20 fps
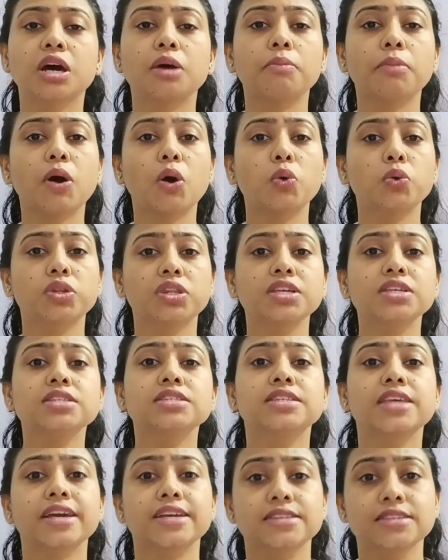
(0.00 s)
about the
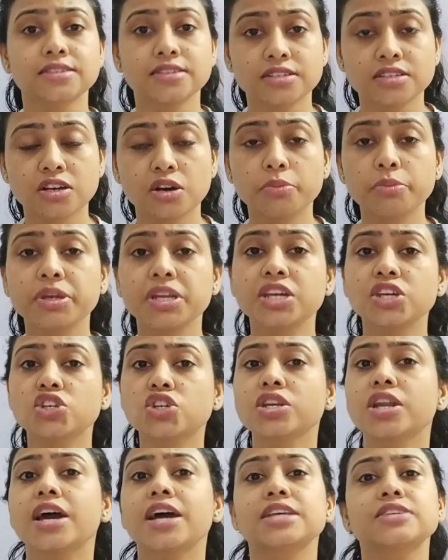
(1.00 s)
sex
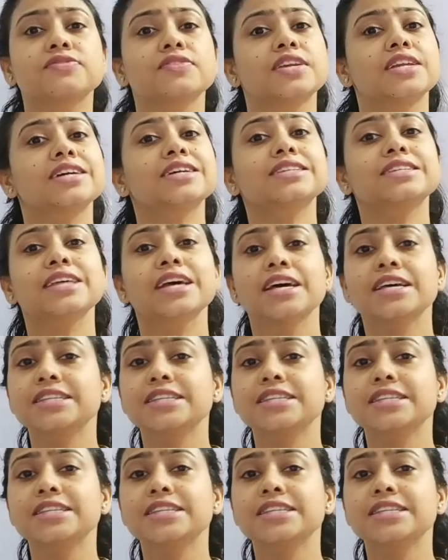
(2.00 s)
determination as well as